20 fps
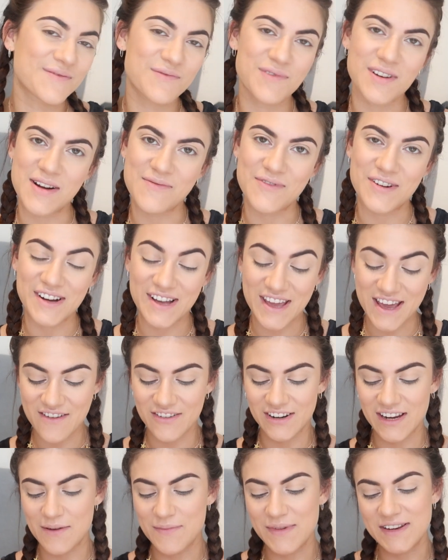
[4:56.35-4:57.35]
Primark, you
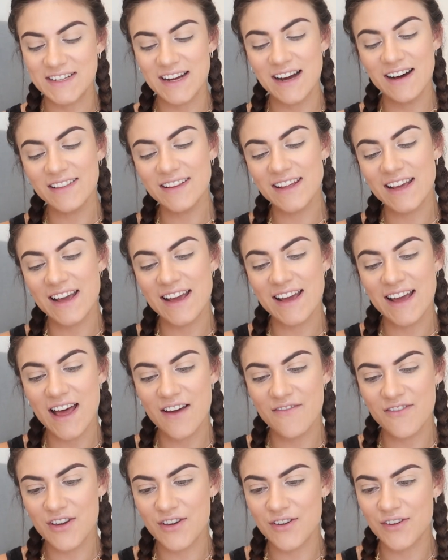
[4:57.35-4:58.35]
haven't let me down there,
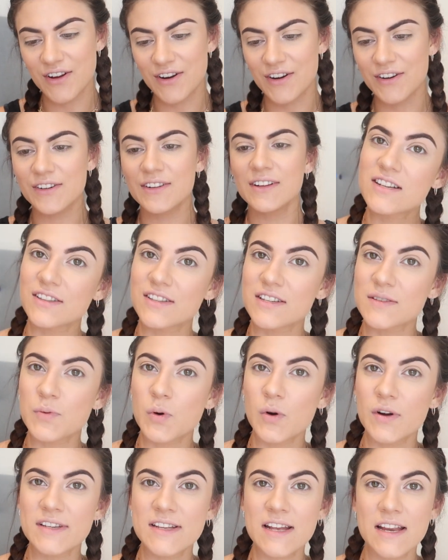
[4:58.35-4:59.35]
have you, girl? It's got this
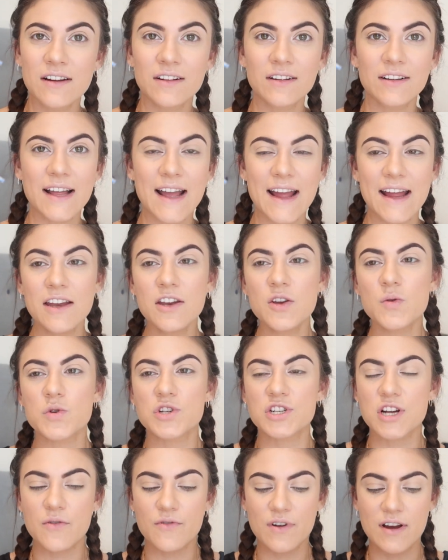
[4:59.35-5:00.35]
pointy little end,
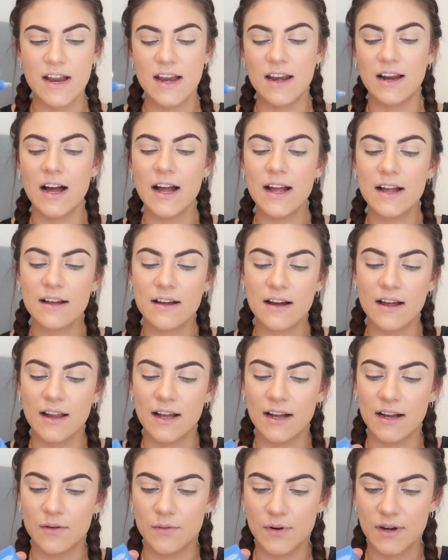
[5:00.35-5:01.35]
which I really like. I
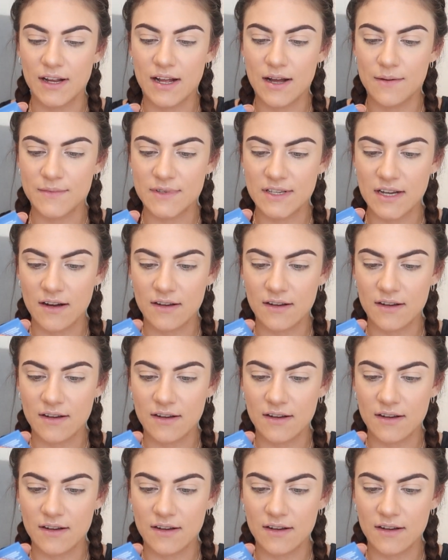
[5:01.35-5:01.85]
like it when it comes